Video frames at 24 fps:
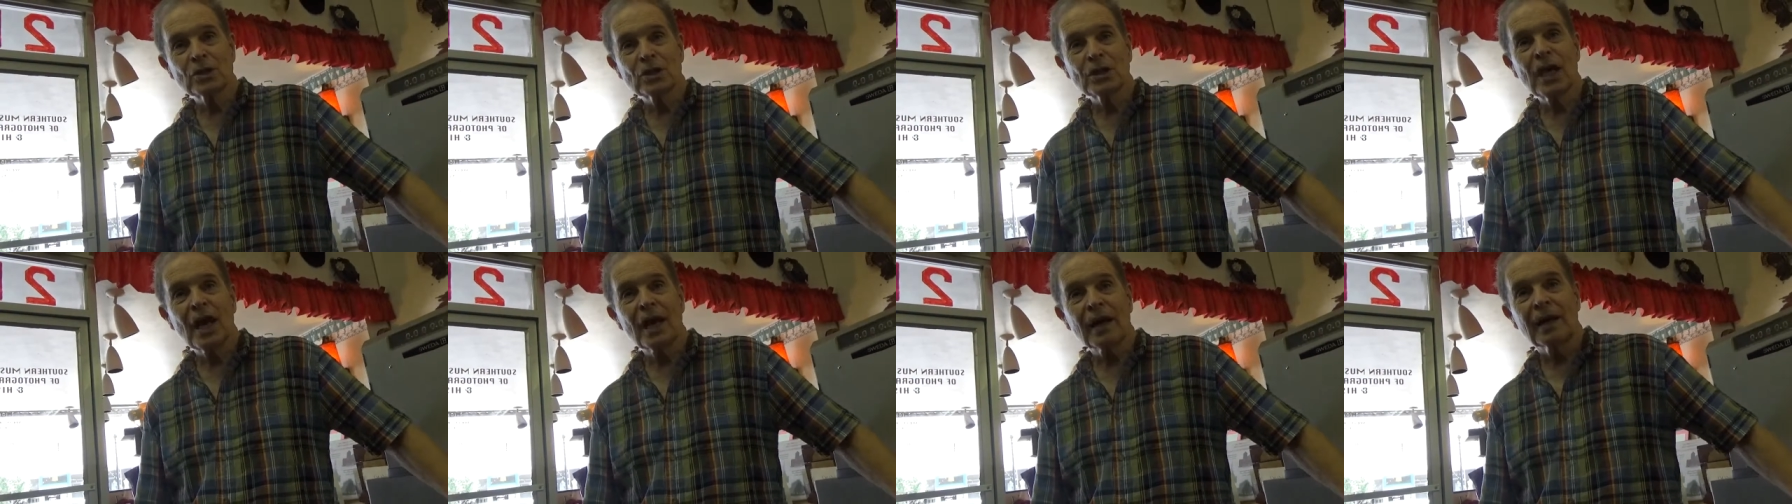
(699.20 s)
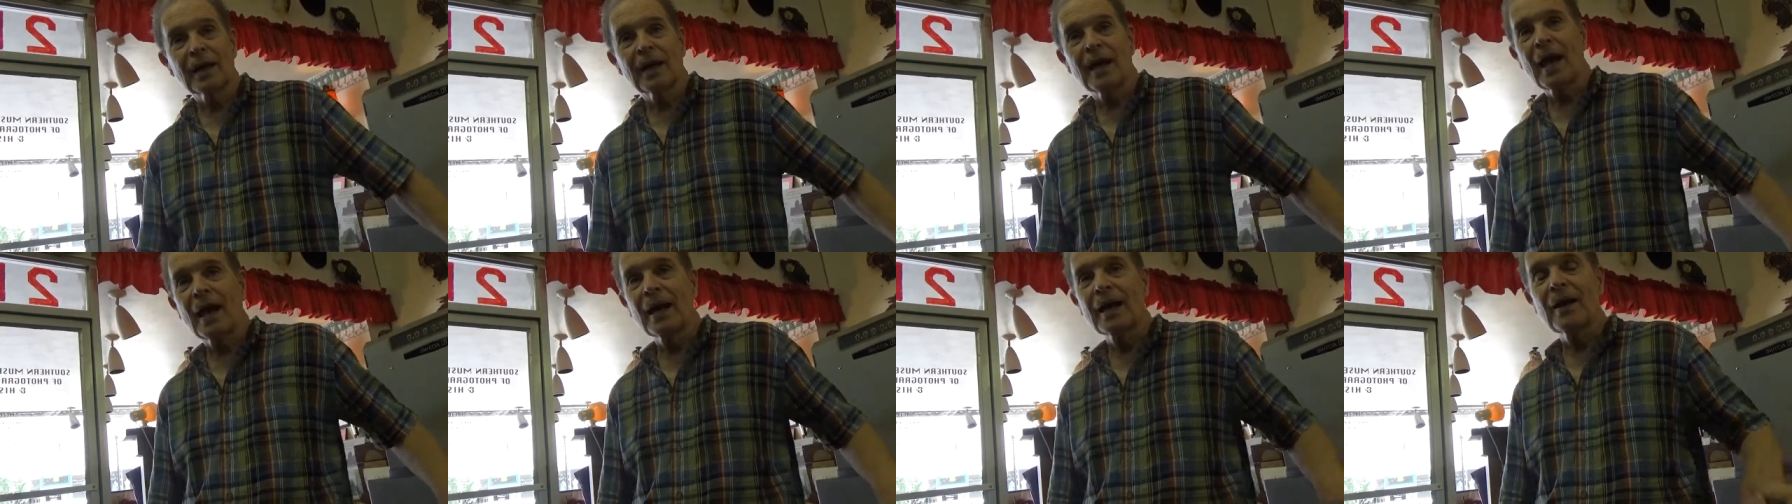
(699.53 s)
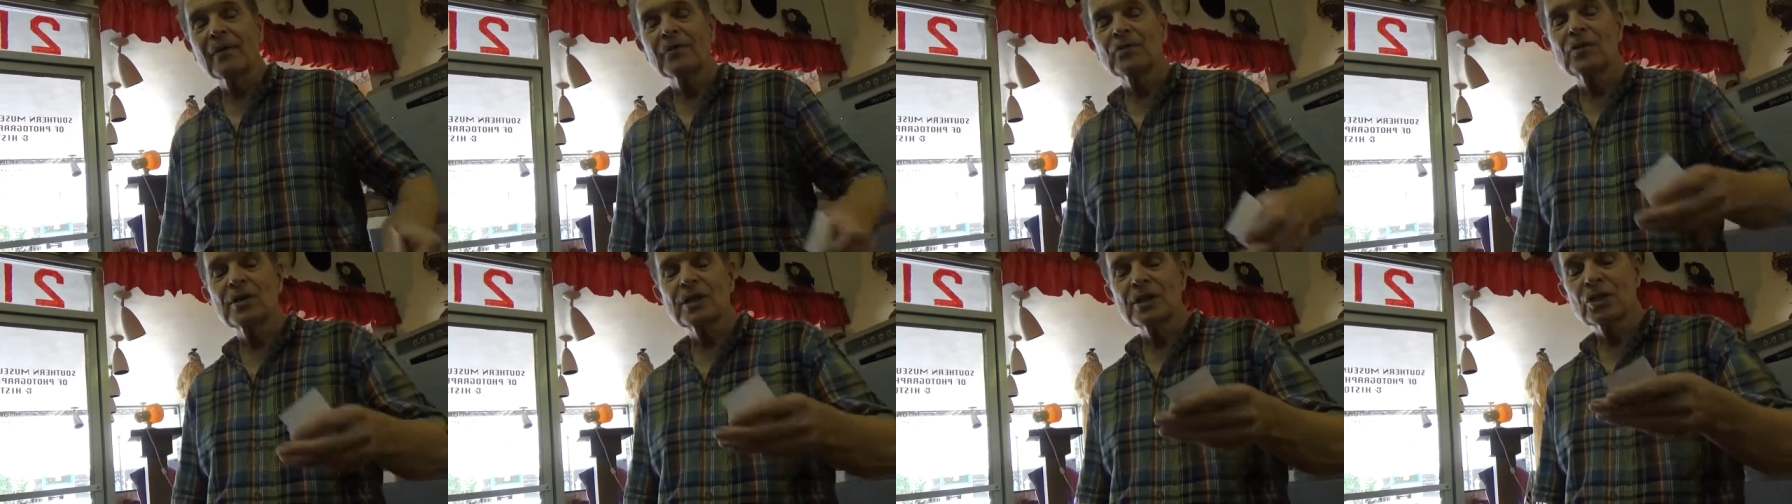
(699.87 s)
check it. I'll
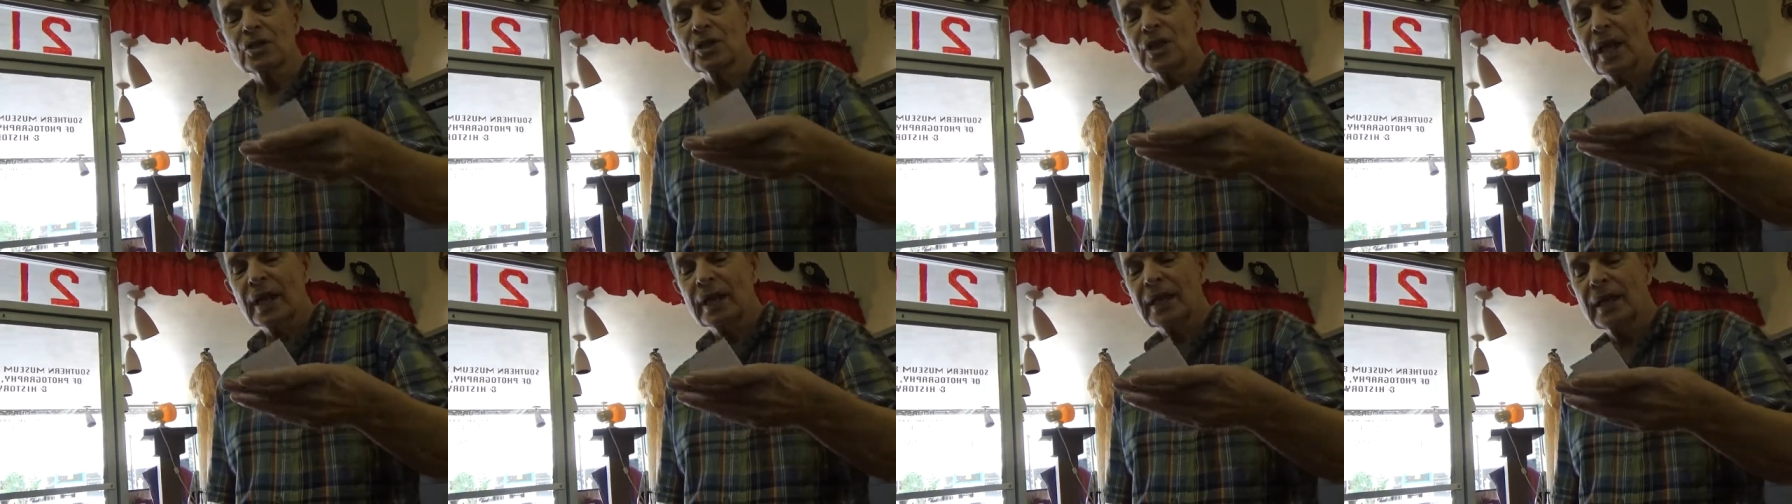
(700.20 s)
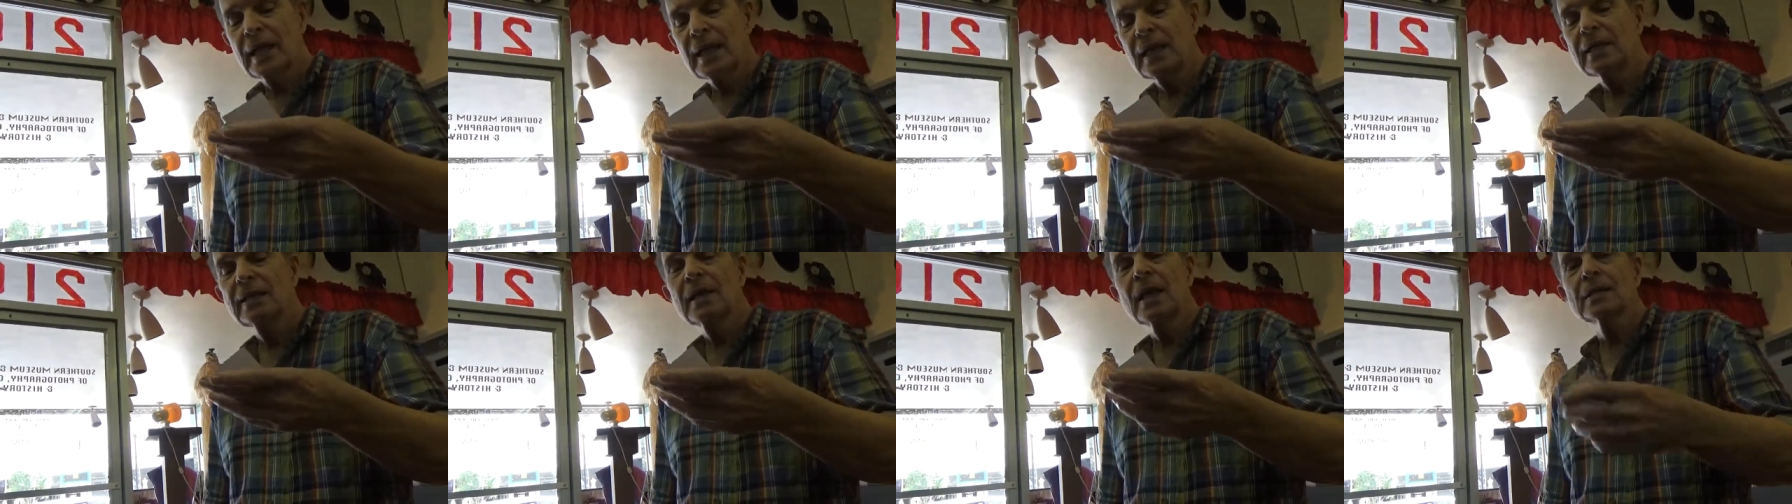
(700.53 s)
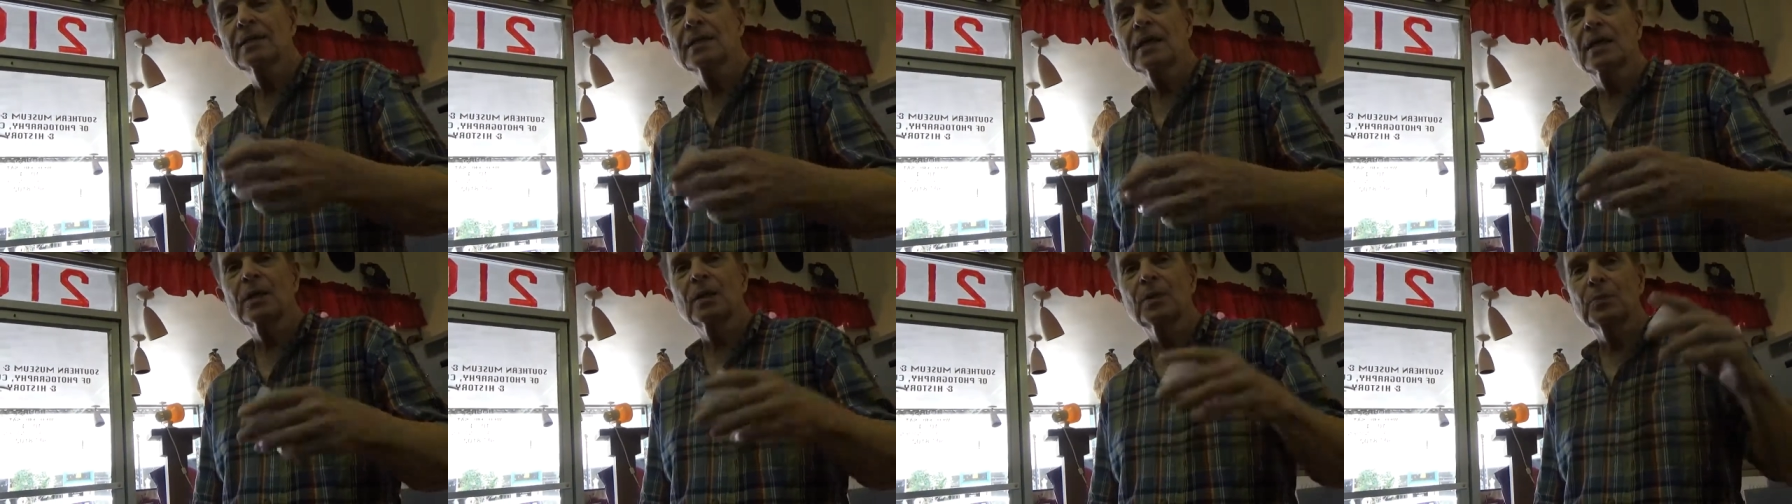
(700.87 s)
have Chris check it. He does
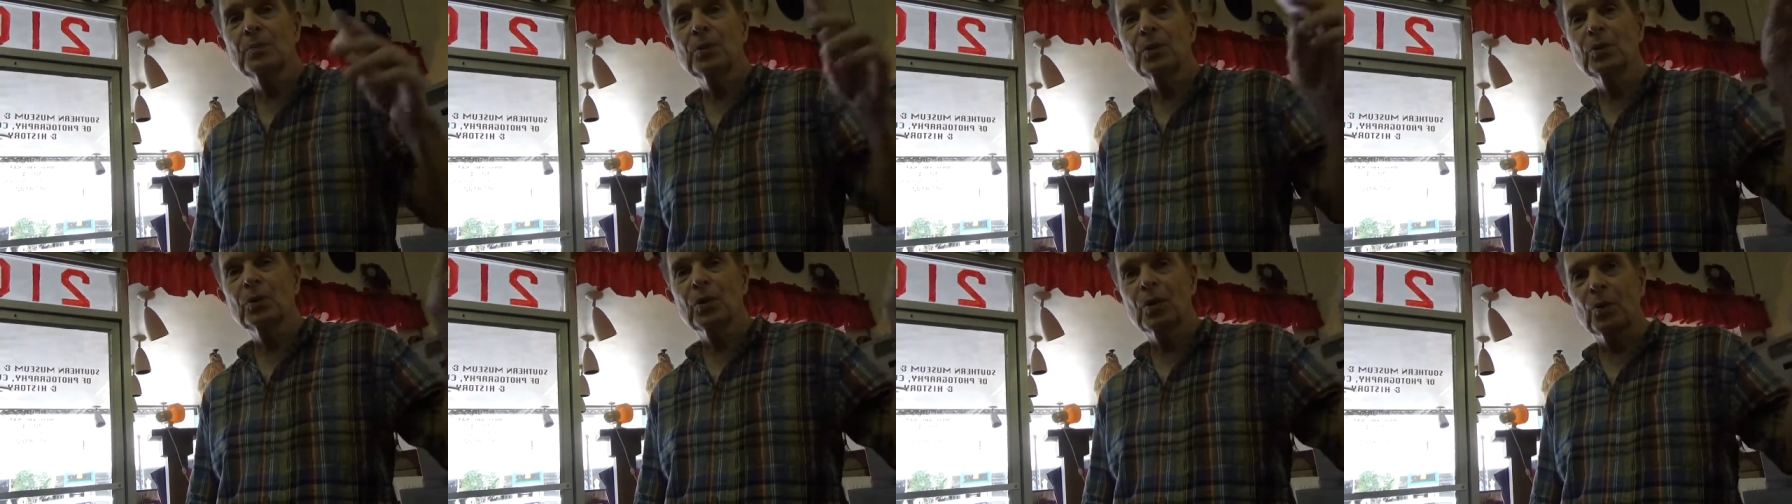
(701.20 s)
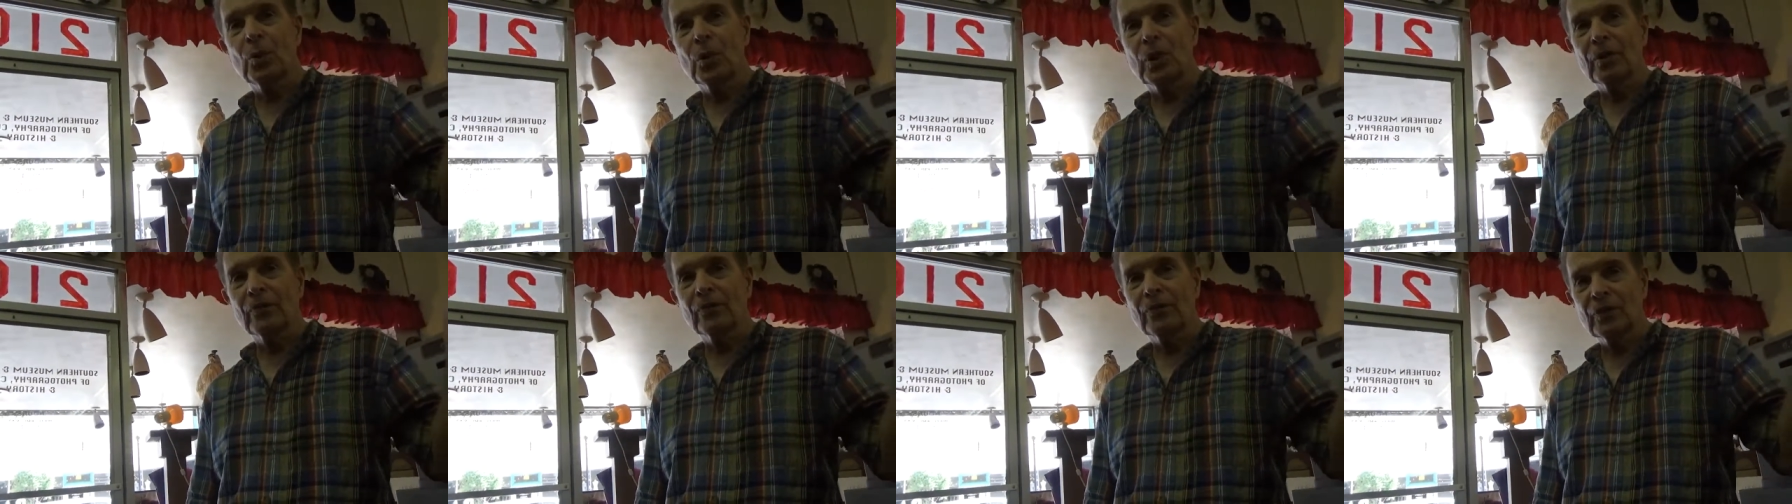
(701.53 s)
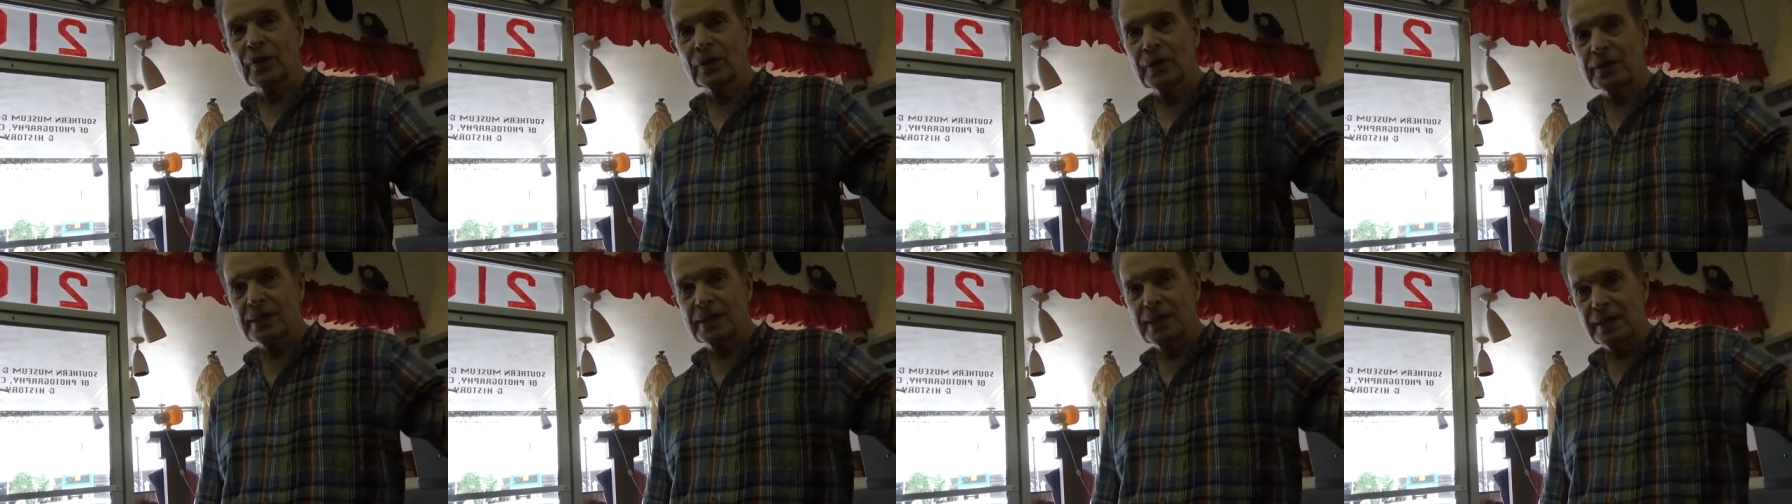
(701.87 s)
the computer work
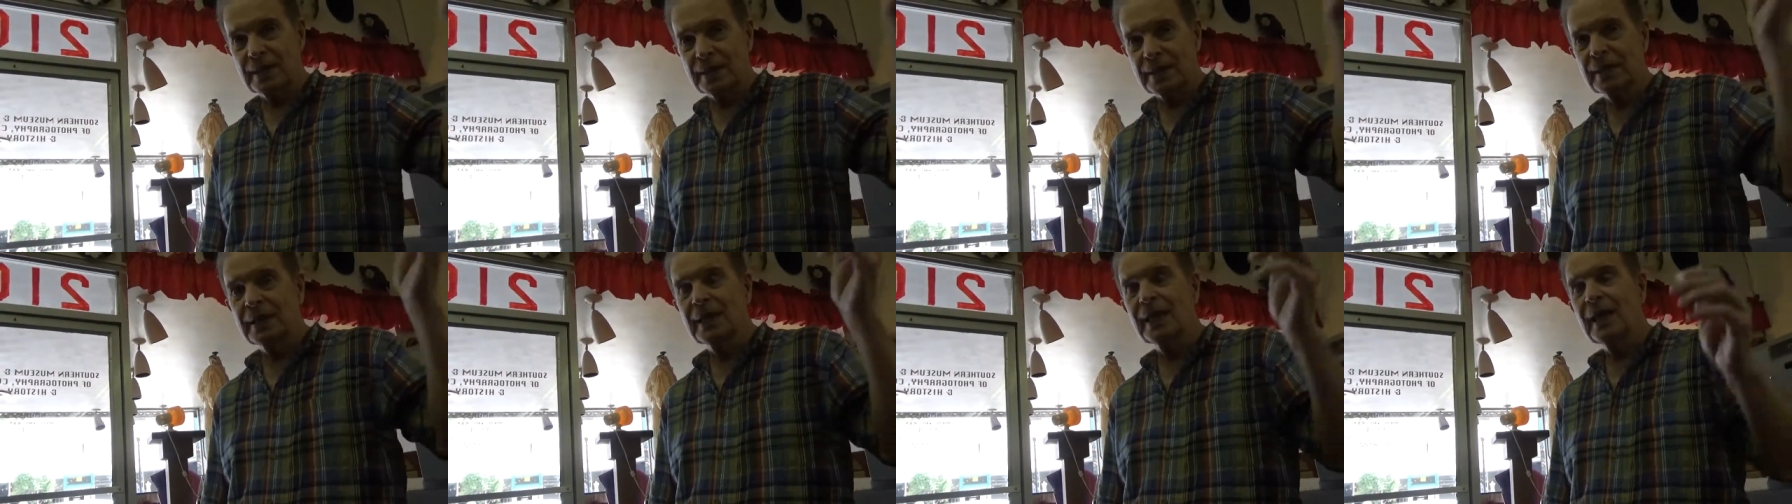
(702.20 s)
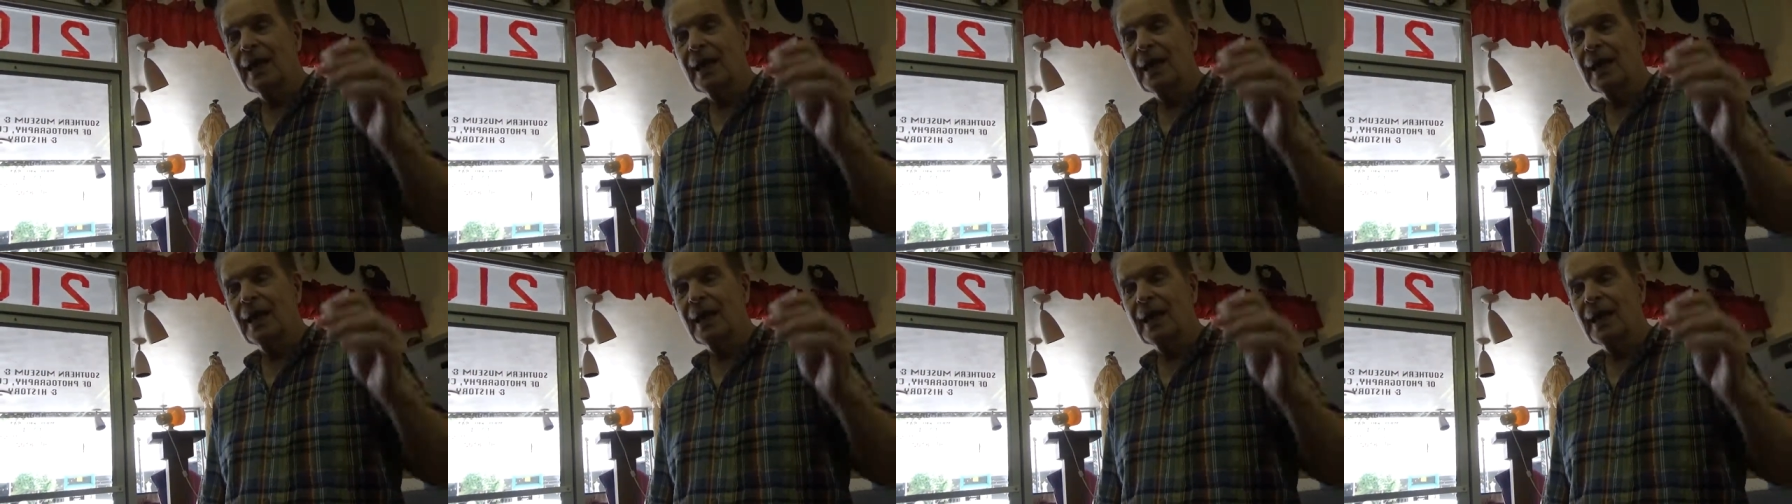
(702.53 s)
for us here.